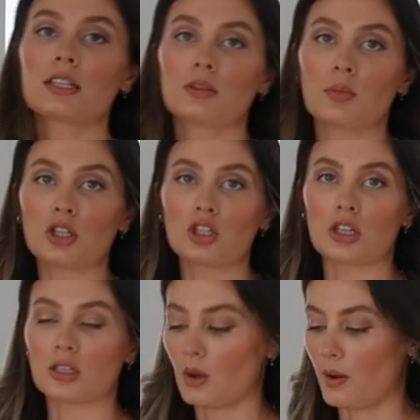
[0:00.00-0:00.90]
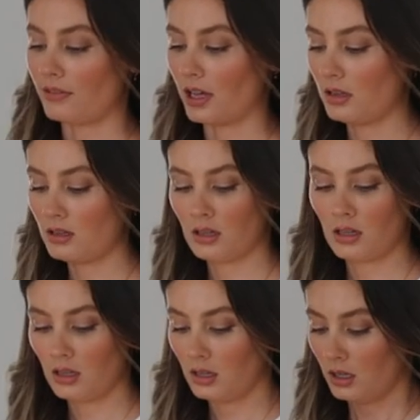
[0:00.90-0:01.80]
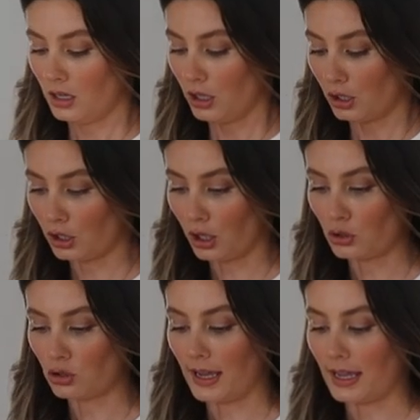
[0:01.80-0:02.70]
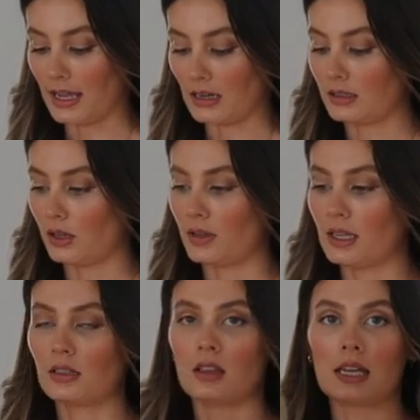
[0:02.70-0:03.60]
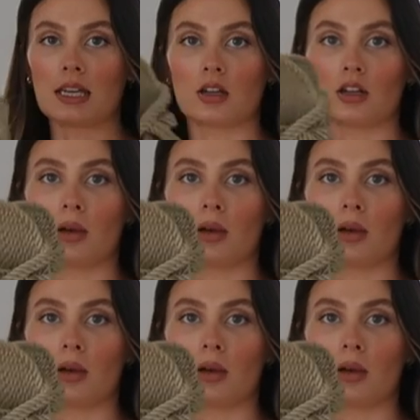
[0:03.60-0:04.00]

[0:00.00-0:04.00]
rest of my shoes, however, can go straight in. So these are the